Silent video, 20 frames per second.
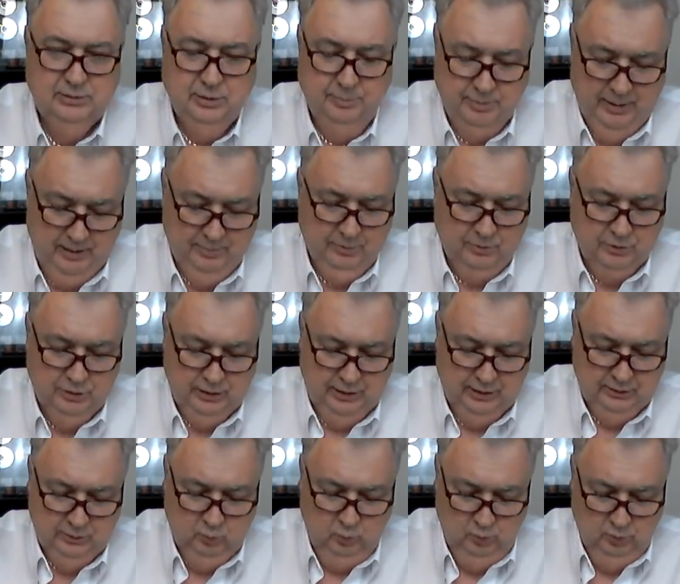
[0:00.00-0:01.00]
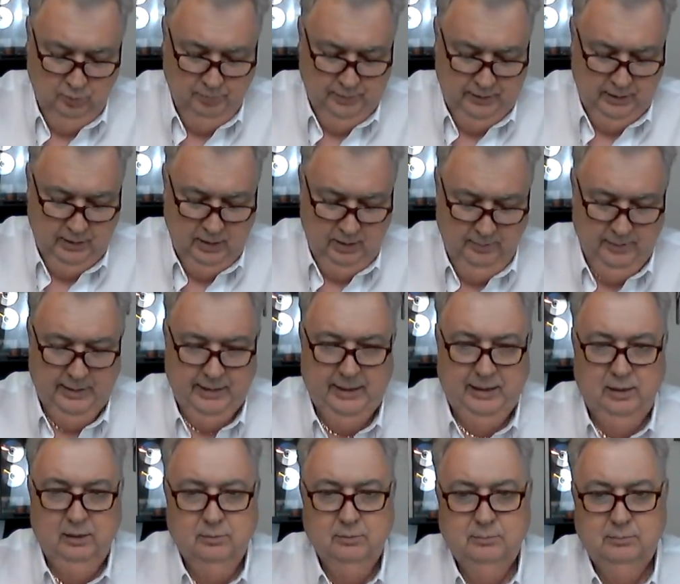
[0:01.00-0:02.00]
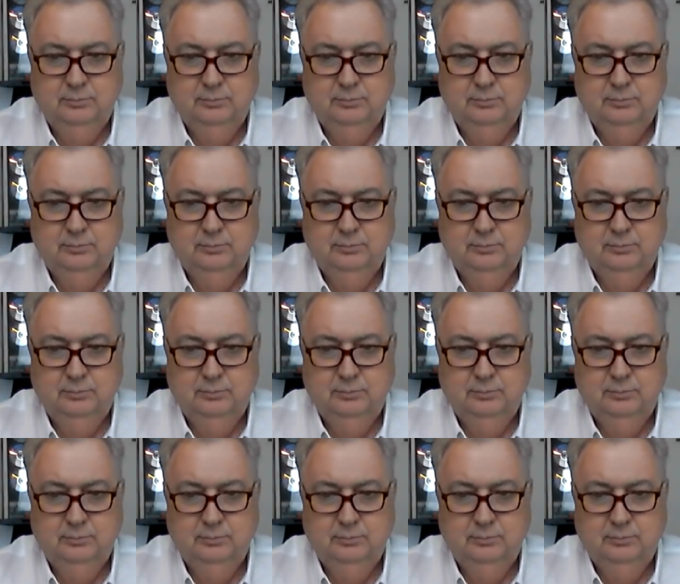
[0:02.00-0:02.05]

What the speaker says: paper checks will be coming out.